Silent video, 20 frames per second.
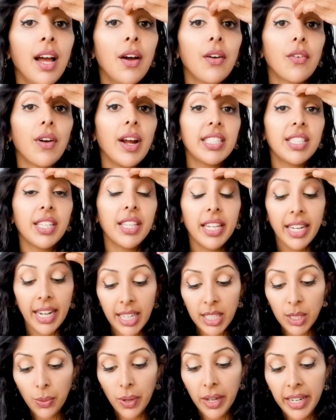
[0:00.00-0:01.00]
Right, so the
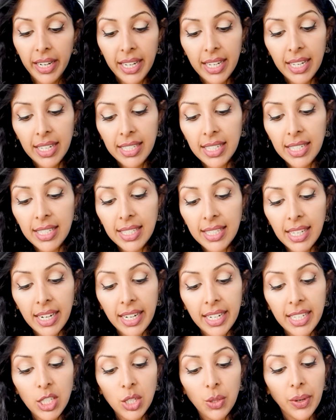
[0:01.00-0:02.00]
next one is
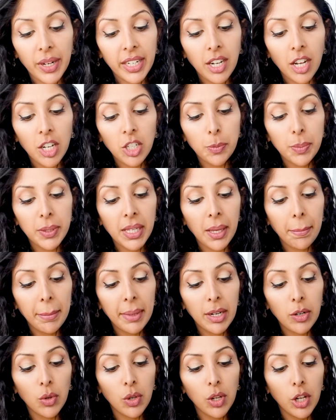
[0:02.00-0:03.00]
Sunscreen 100%
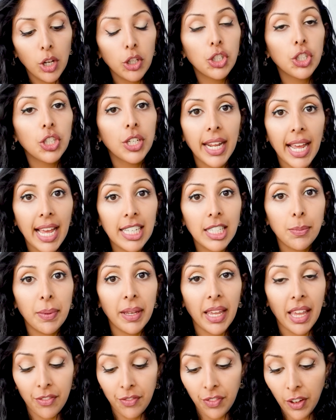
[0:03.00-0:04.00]
mineral lotion
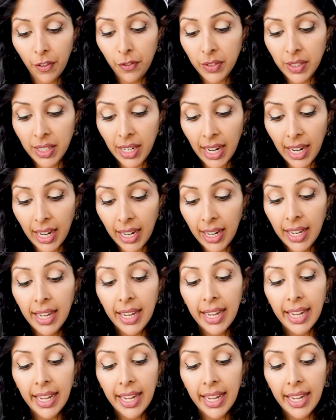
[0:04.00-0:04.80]
SPF 50.